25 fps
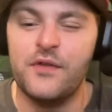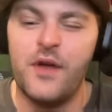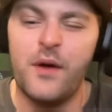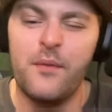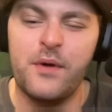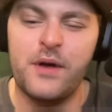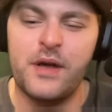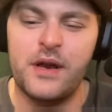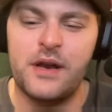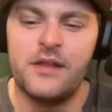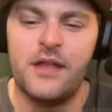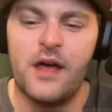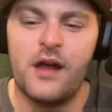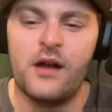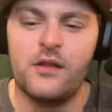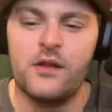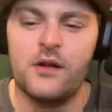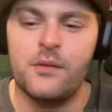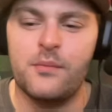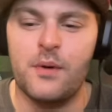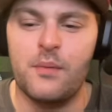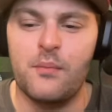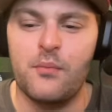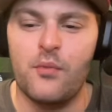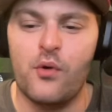Thought we could have done a
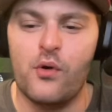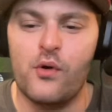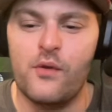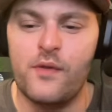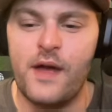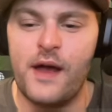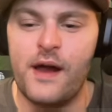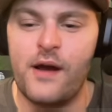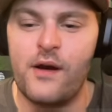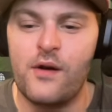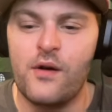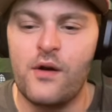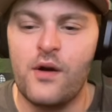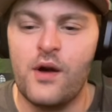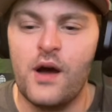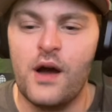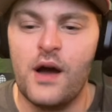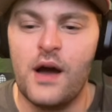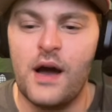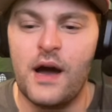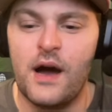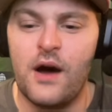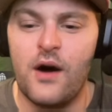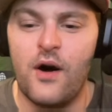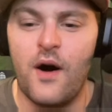little bit more there
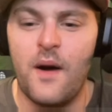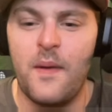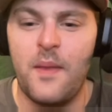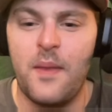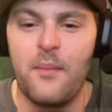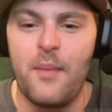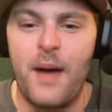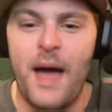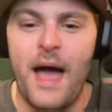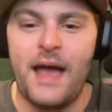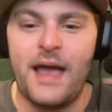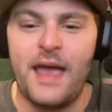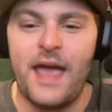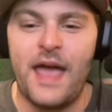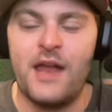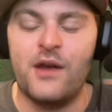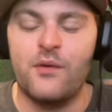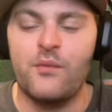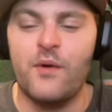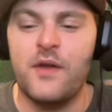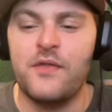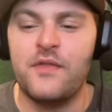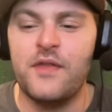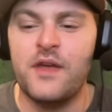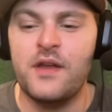on the back end
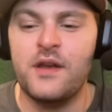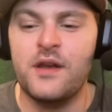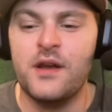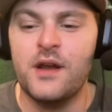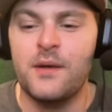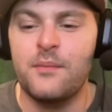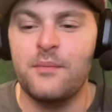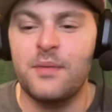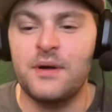with it,